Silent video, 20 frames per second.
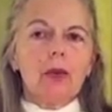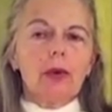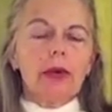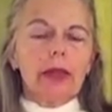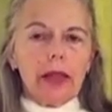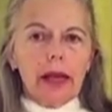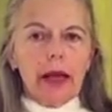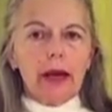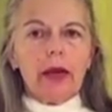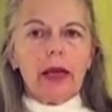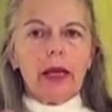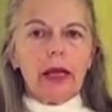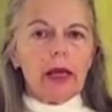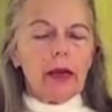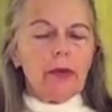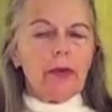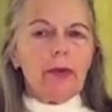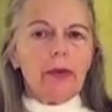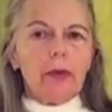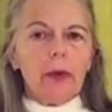without
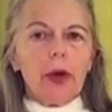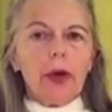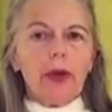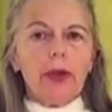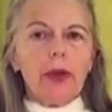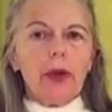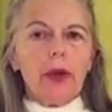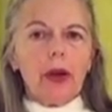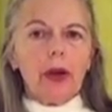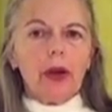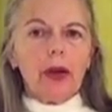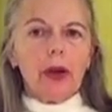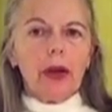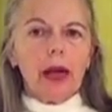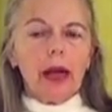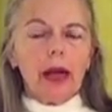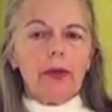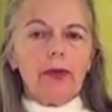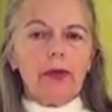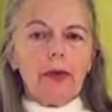any forethought or
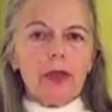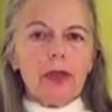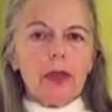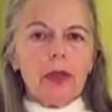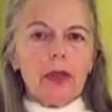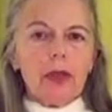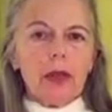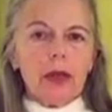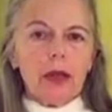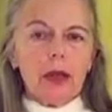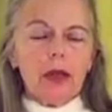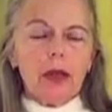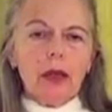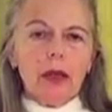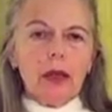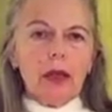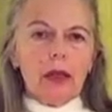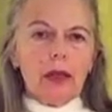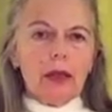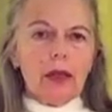afterthought.
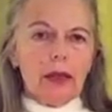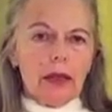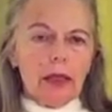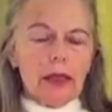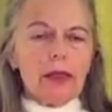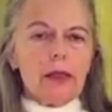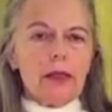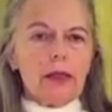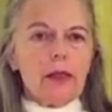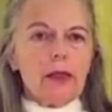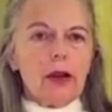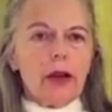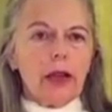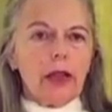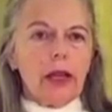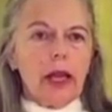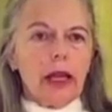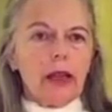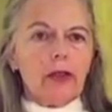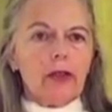This is our
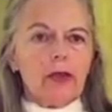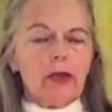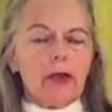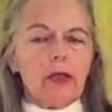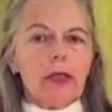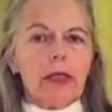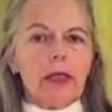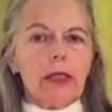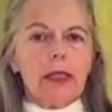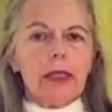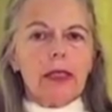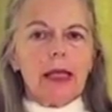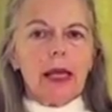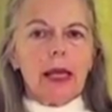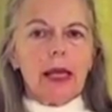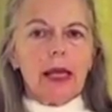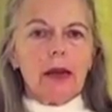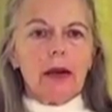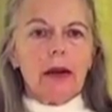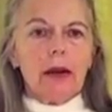natural
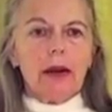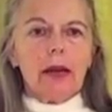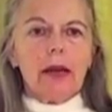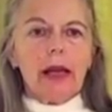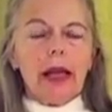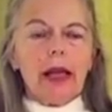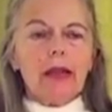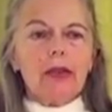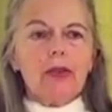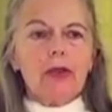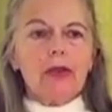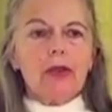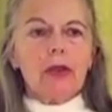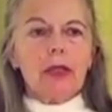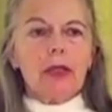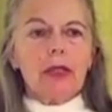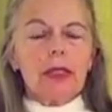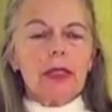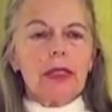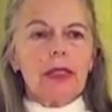state. Our
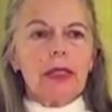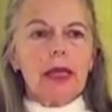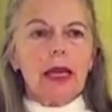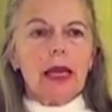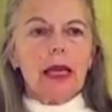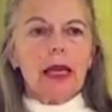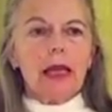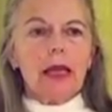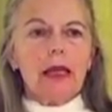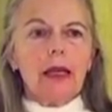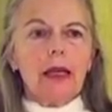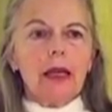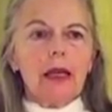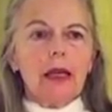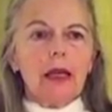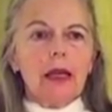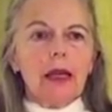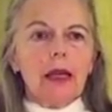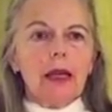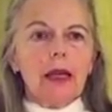natural state
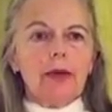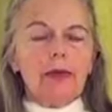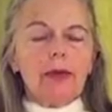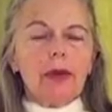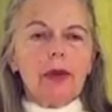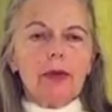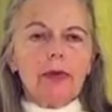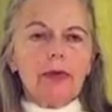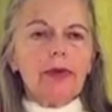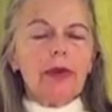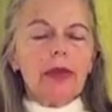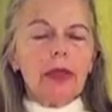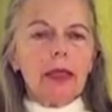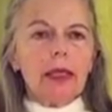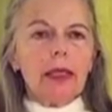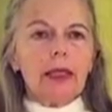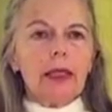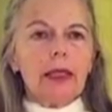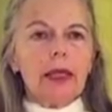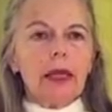of
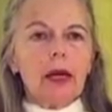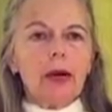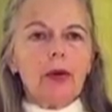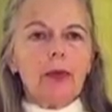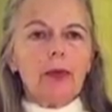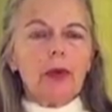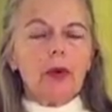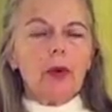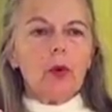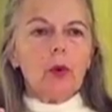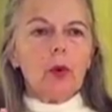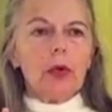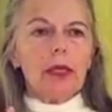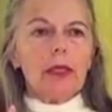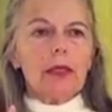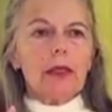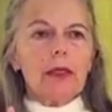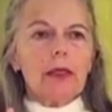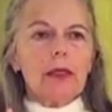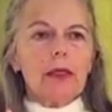completely open
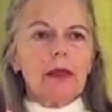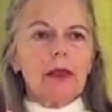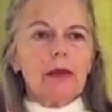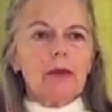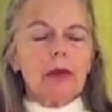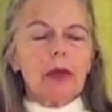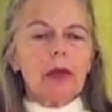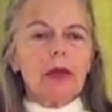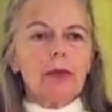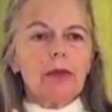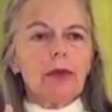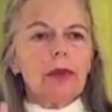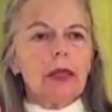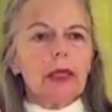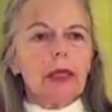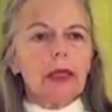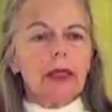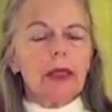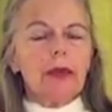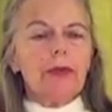wisdom,
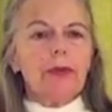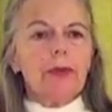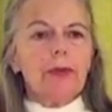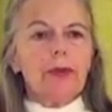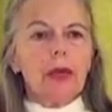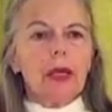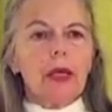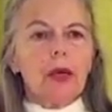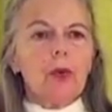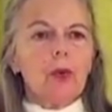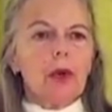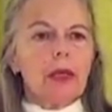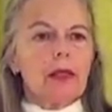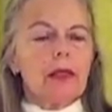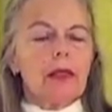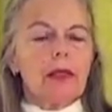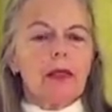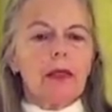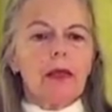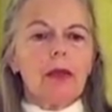completely free
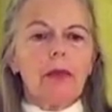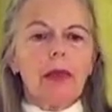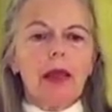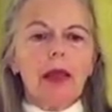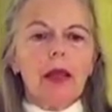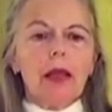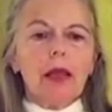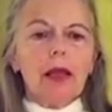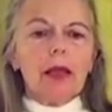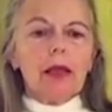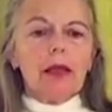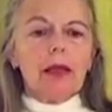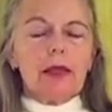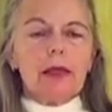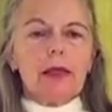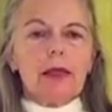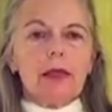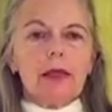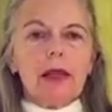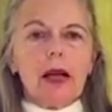wisdom,
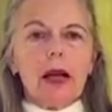does